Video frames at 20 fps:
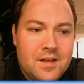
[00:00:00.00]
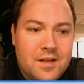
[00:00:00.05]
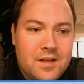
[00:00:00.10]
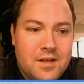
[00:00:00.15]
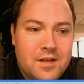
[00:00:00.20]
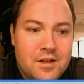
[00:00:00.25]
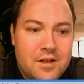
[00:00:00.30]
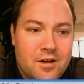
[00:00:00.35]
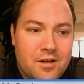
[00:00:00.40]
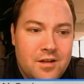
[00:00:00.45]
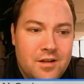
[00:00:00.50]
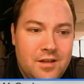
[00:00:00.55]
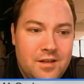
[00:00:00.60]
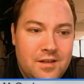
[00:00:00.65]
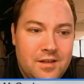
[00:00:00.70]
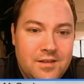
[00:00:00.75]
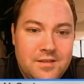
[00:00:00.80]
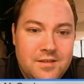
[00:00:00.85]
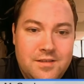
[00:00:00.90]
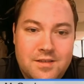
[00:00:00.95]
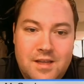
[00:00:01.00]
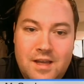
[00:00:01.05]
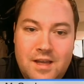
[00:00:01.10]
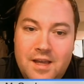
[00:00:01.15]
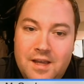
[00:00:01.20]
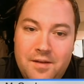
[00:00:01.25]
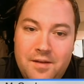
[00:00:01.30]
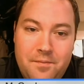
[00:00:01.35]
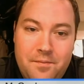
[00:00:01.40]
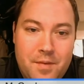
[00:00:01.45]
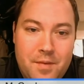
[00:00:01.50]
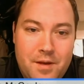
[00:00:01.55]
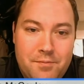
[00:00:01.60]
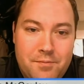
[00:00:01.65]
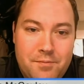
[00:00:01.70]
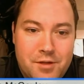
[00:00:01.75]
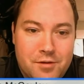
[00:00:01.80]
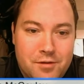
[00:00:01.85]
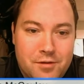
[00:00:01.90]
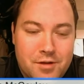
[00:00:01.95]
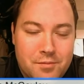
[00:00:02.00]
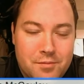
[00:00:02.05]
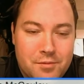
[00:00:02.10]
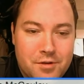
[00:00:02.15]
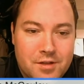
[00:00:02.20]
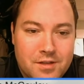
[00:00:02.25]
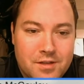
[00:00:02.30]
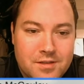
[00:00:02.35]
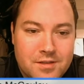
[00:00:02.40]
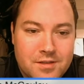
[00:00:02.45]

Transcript: Guardians, it might be going up against